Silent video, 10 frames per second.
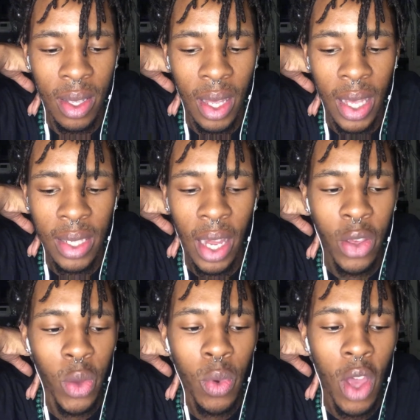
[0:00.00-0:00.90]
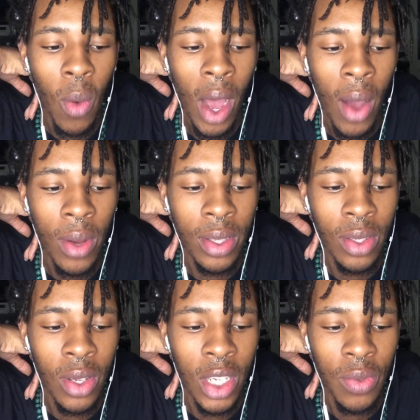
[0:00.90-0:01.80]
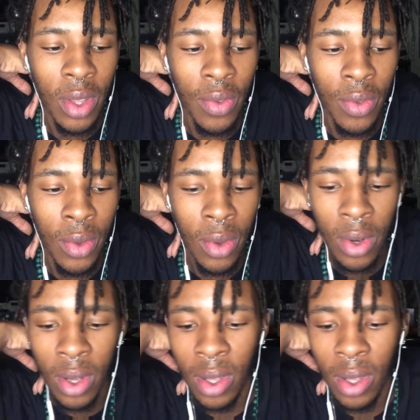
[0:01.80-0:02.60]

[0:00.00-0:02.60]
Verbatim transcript: It's like you will go out and search for the food.